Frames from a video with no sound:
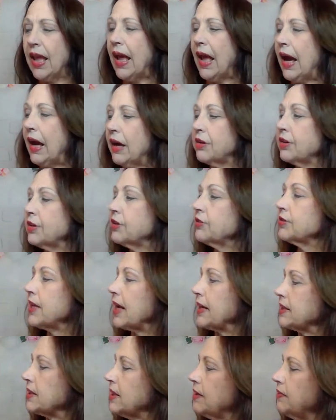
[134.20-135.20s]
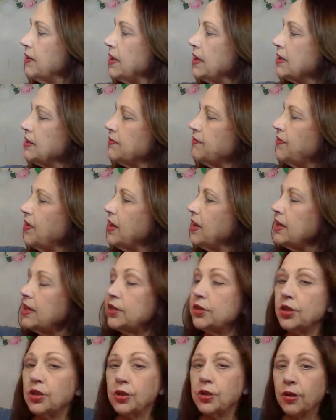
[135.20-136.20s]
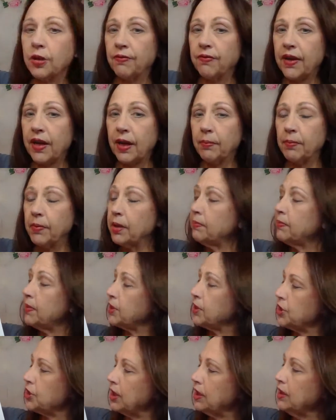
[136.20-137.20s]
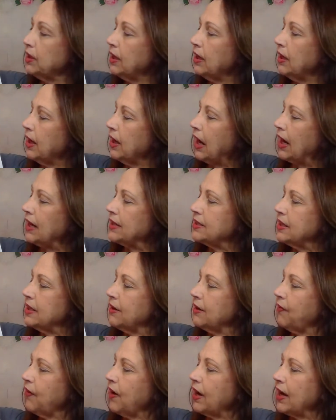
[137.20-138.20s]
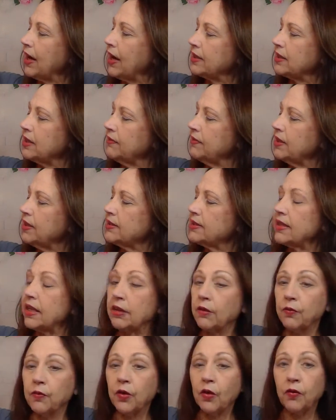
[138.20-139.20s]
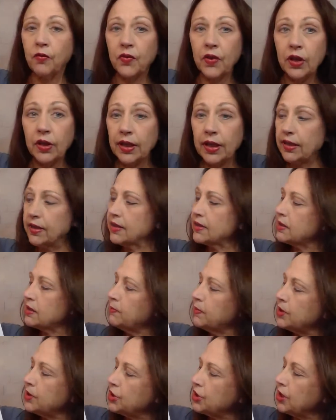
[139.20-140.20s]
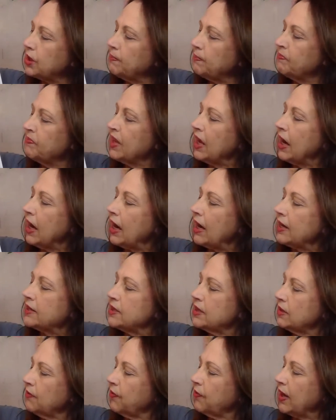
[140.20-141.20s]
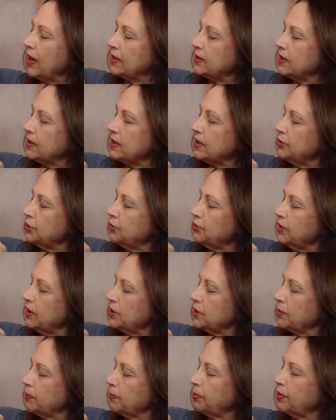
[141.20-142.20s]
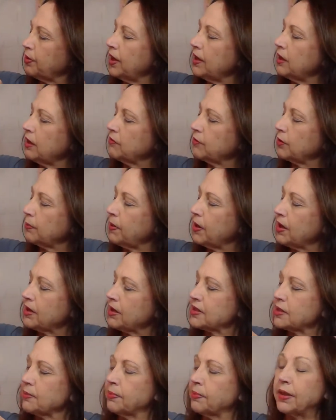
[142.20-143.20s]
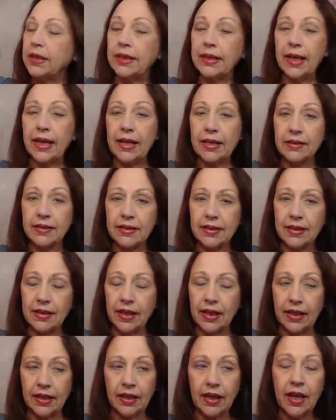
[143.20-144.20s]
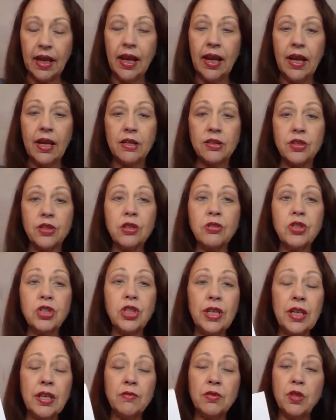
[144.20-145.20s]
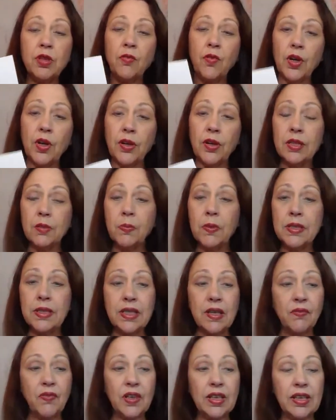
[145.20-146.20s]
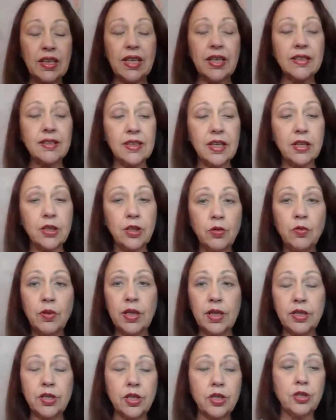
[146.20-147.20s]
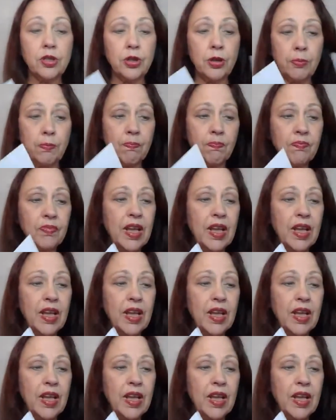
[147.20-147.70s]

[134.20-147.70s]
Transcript: How do those activities fit into your family mission? Identify activities that are fulfilling this mission. Identify activities you need to pray over, possibly canceling. And so she gives you very specific things that you need to do.